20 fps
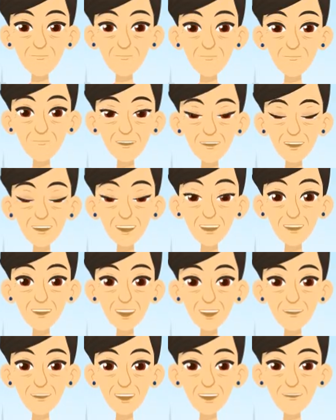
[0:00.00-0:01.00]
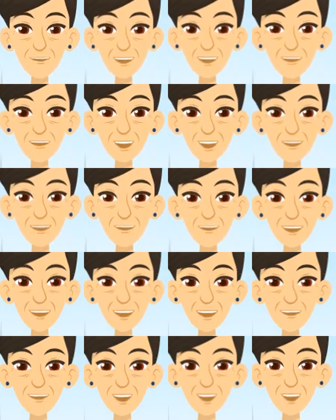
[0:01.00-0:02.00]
Is assisted by department heads